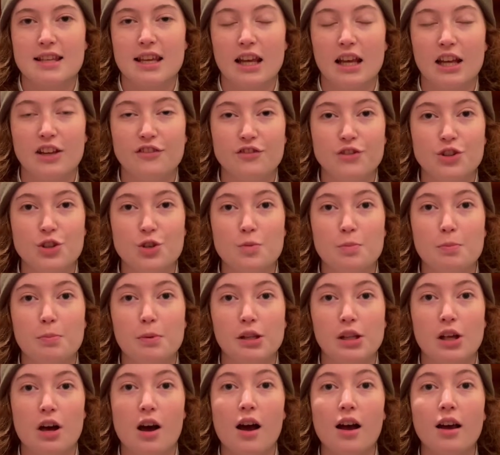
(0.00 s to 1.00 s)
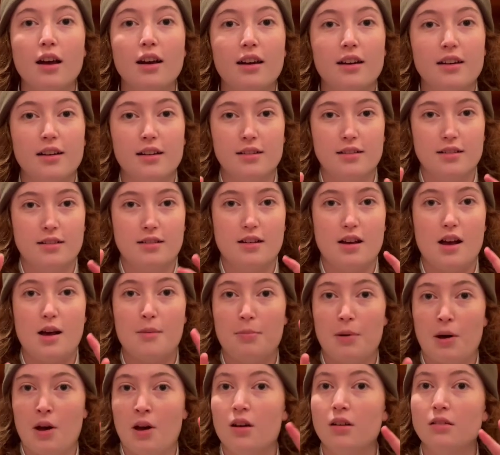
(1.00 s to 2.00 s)
if you block a
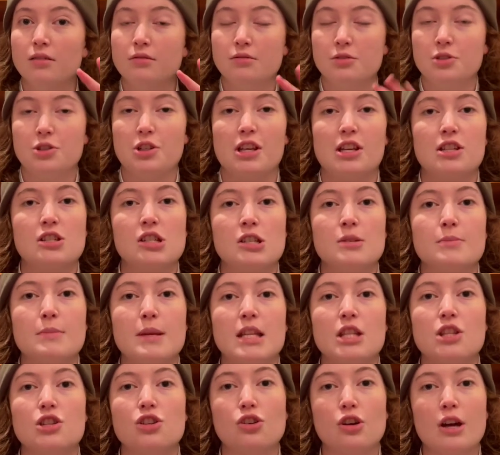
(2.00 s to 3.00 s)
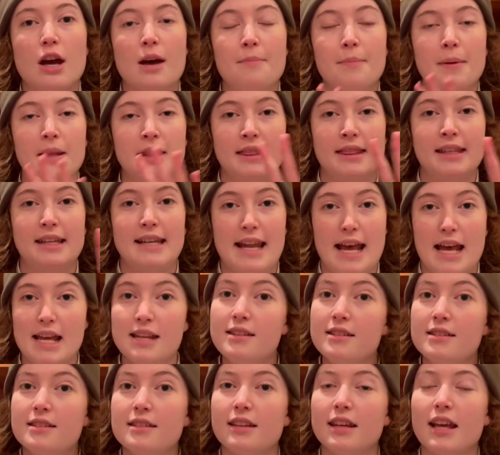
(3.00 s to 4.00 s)
ball, so that just means you're up at the
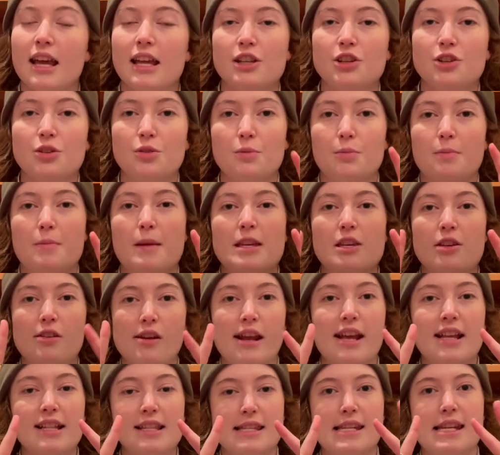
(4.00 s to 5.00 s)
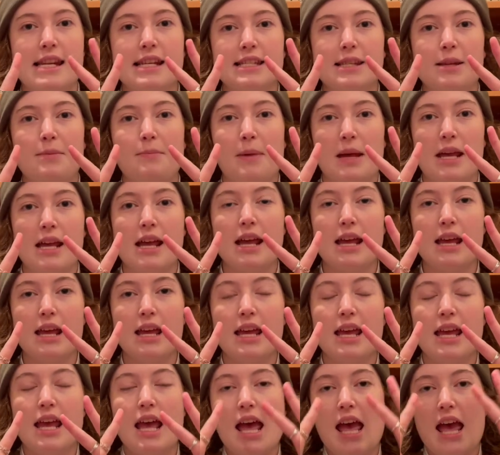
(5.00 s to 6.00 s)
net and you make your hands nice and big
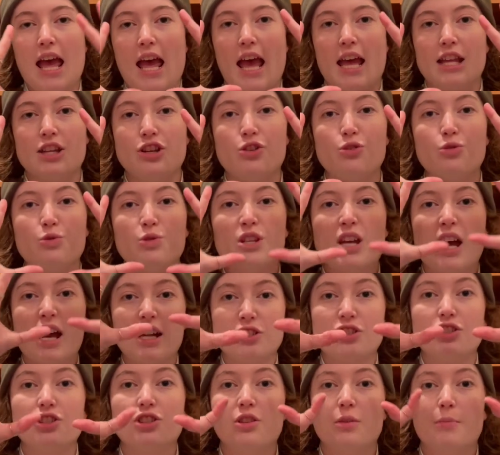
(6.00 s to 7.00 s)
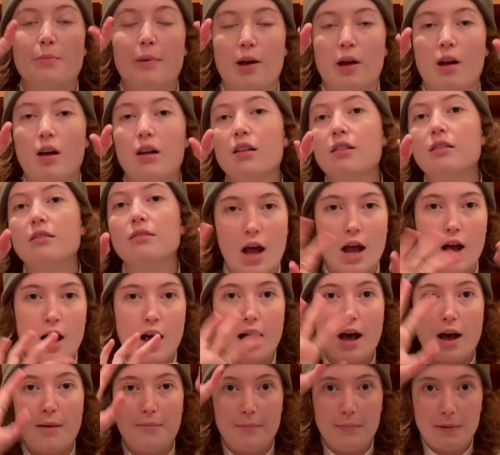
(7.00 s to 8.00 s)
and you touch the ball
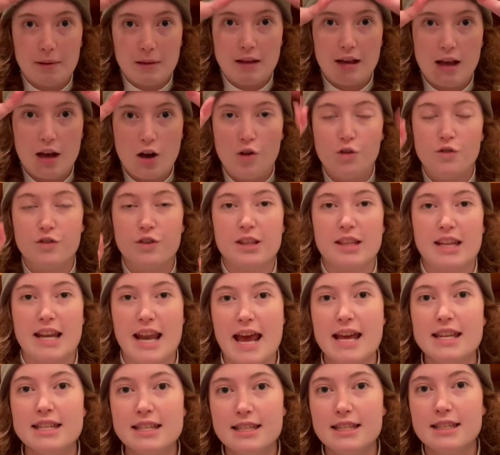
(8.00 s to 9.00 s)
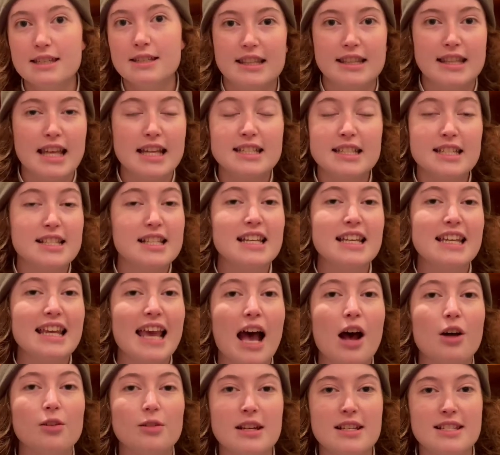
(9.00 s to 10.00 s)
up over the net, that doesn't
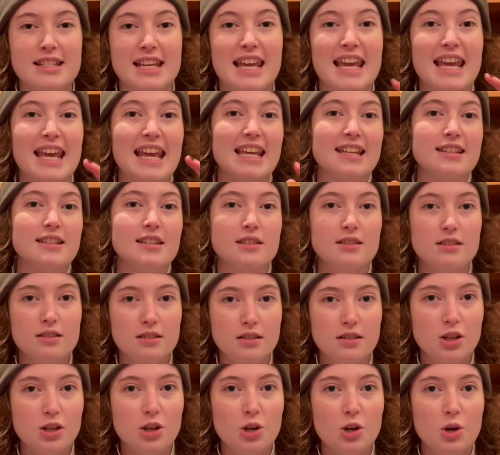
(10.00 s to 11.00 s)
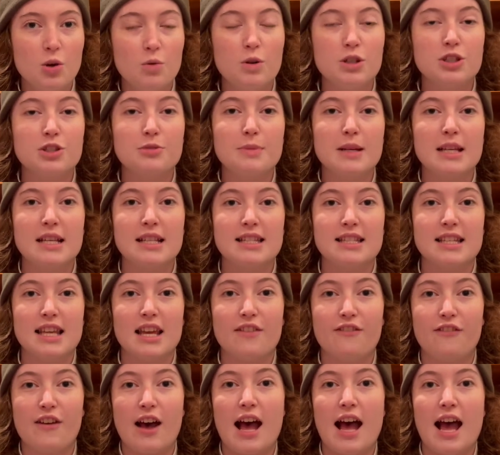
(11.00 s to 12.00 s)
count as a hit, which means
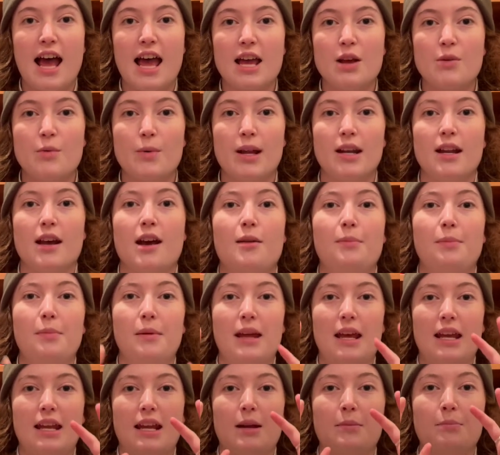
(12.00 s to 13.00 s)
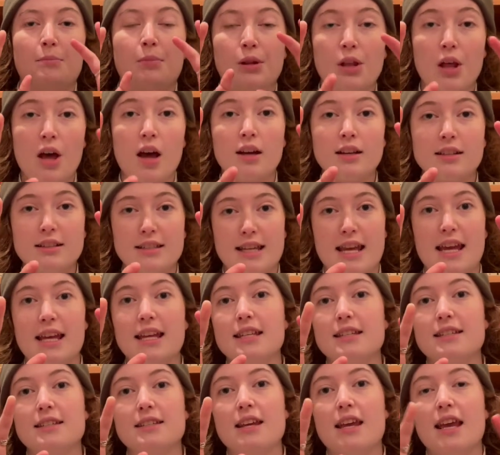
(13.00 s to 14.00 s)
if I went up and I blocked
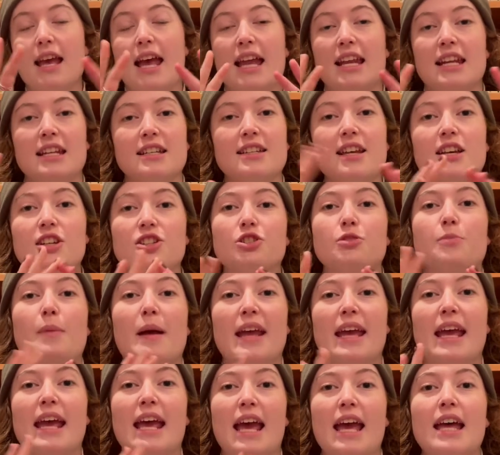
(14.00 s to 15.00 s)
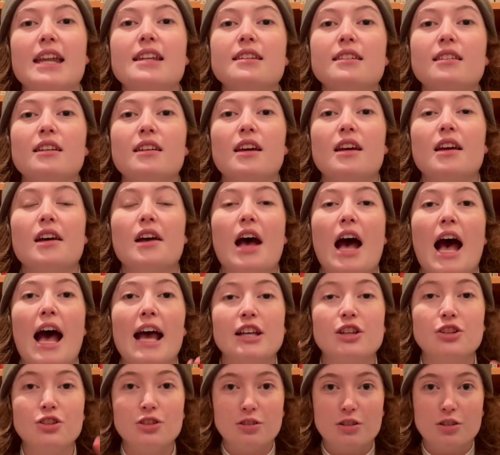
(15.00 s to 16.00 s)
it and it touched my hand, I
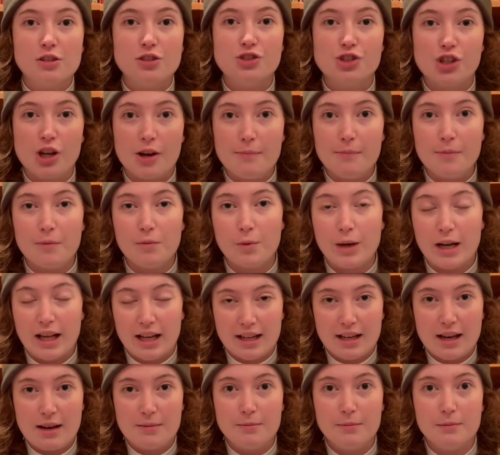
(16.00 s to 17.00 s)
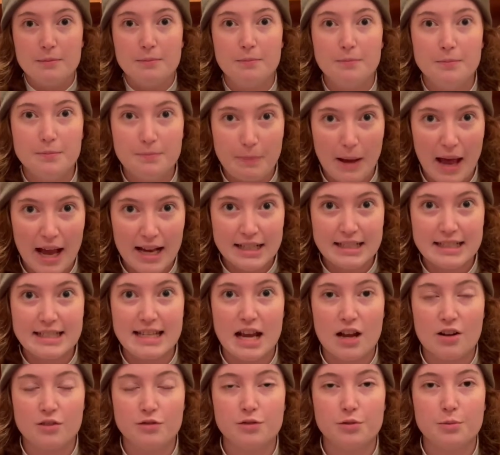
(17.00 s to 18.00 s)
could jump, when I come back
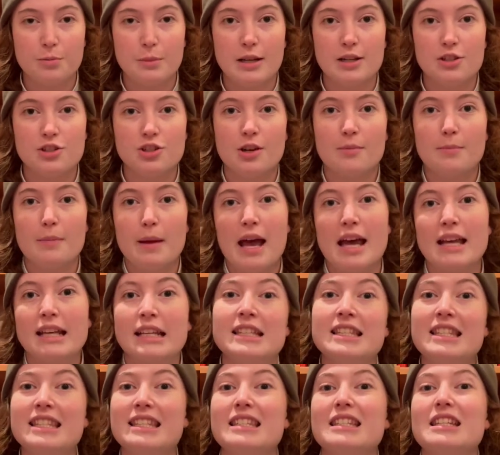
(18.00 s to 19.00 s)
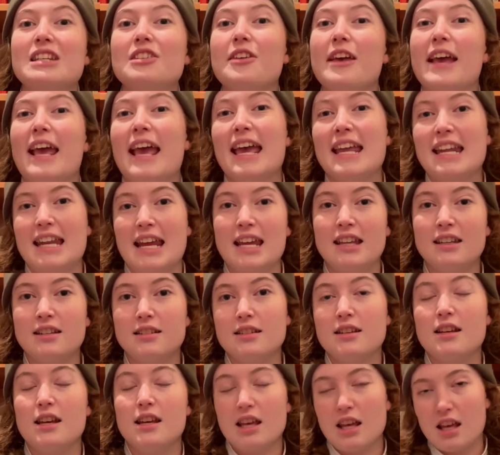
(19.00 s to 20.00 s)
down from my jump, I could still hit it
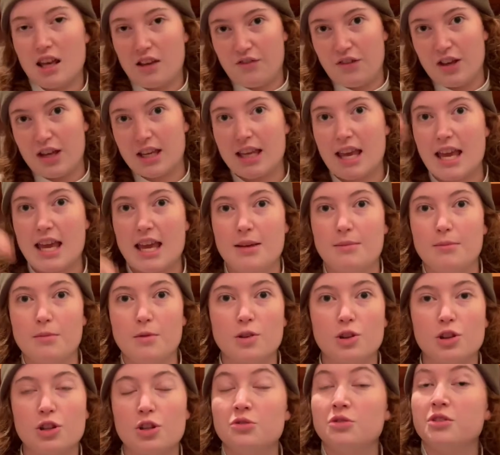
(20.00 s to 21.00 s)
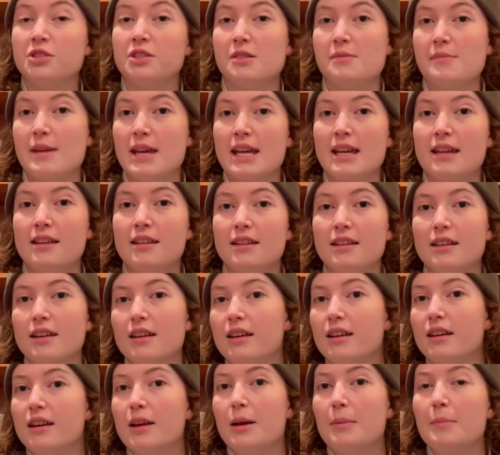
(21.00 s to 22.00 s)
if it came close to me,
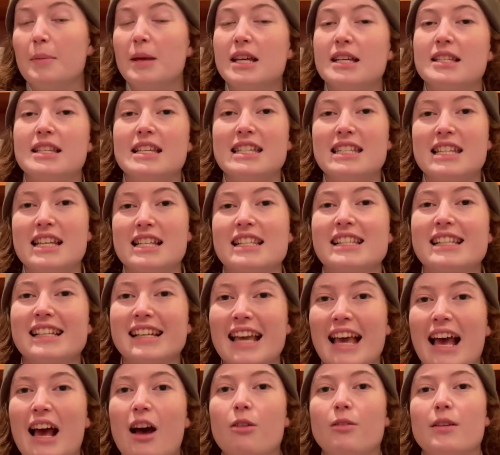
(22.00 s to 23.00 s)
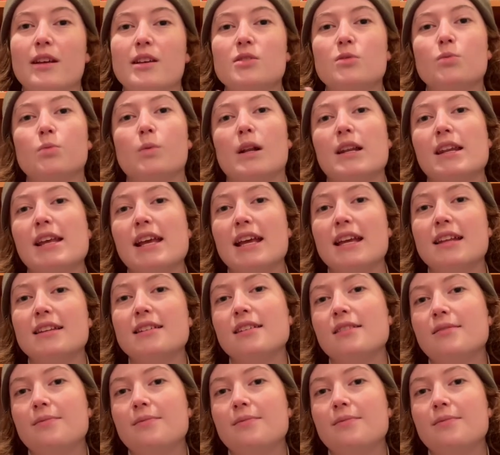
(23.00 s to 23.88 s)
because it doesn't count as one hit.